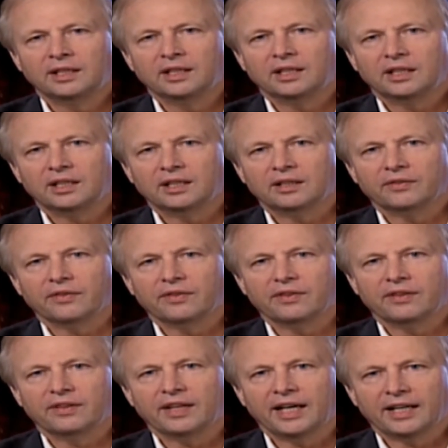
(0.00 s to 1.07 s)

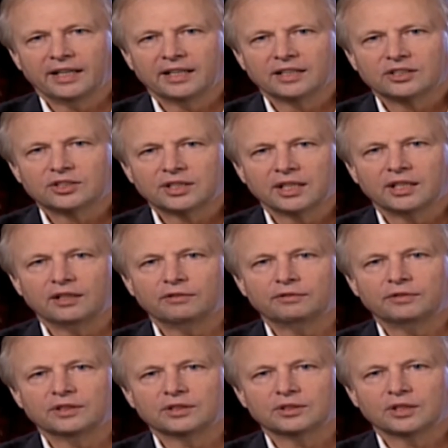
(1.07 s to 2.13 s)
That in
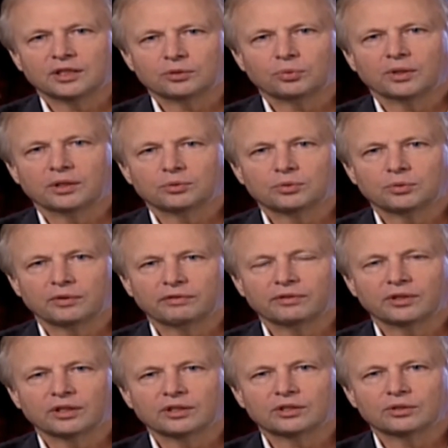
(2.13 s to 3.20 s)
itself is what he's
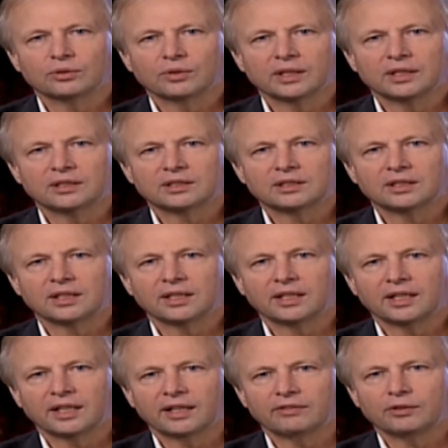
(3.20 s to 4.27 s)
referring to as
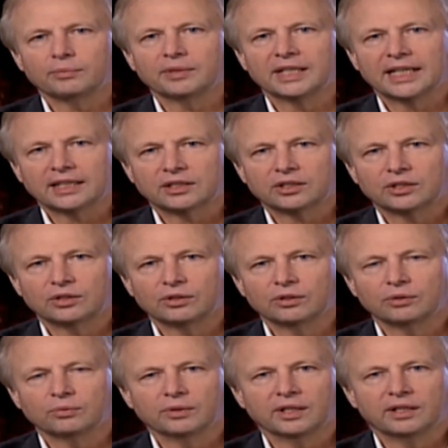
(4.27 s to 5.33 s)
having been
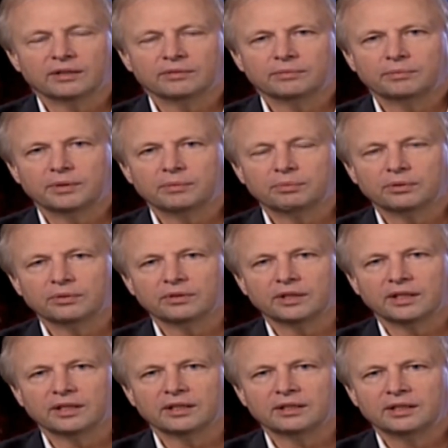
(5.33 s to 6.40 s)
executed well.
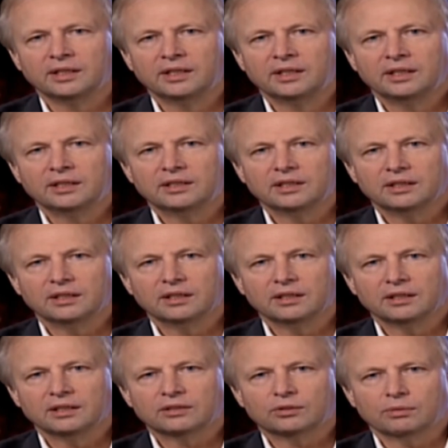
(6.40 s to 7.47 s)
People did
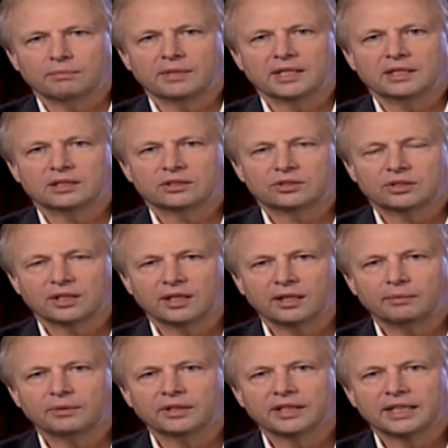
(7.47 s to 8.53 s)
a tremendous
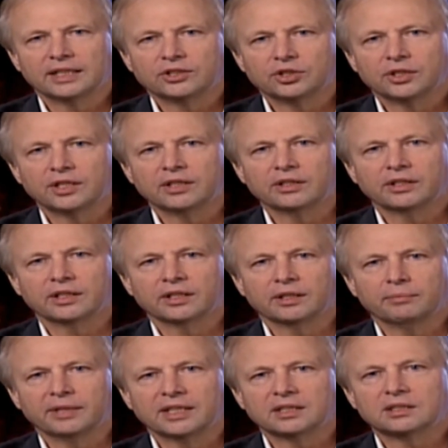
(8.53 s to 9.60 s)
job on the engineering, and the
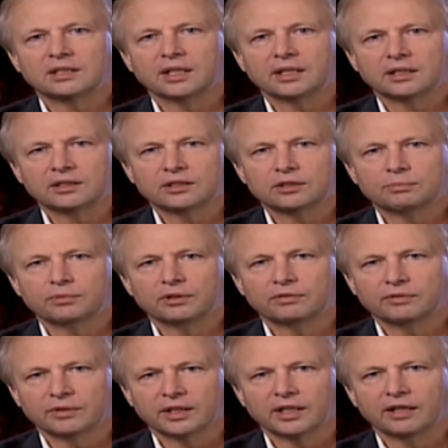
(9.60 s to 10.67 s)
many scientists, both
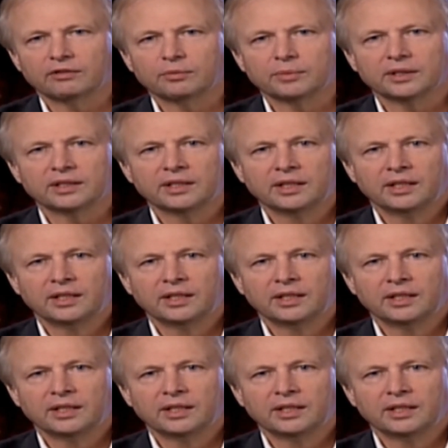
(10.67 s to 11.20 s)
from the government